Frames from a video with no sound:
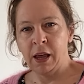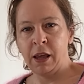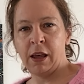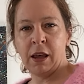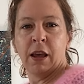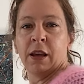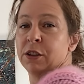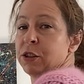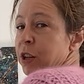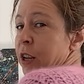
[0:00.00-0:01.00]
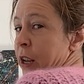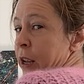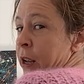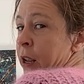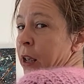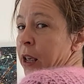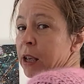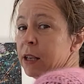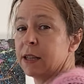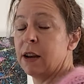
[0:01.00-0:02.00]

here she is.